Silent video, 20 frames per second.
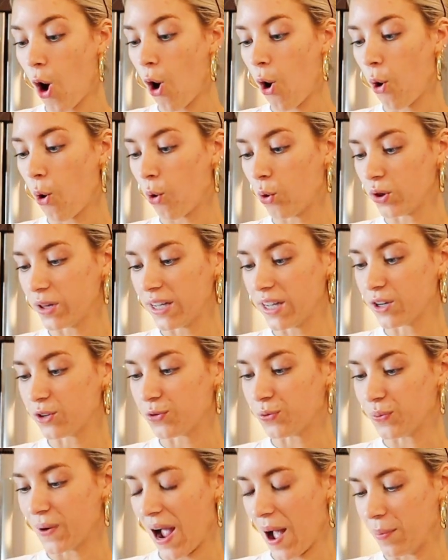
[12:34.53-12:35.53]
Holy
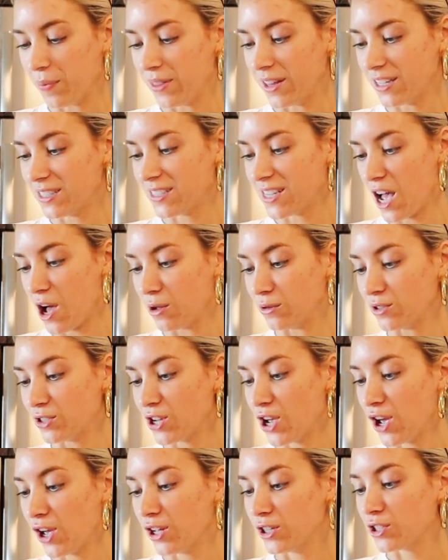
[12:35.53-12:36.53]
crap, this sounds
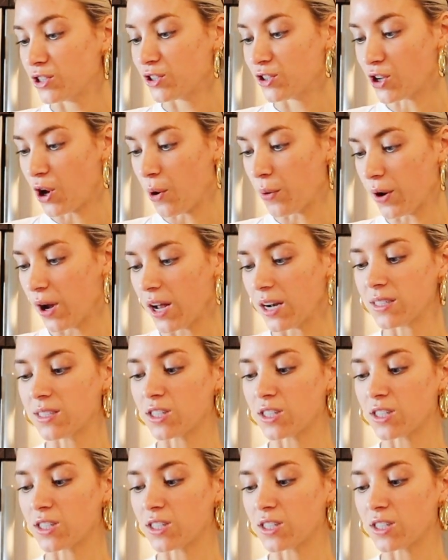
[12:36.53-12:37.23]
so good.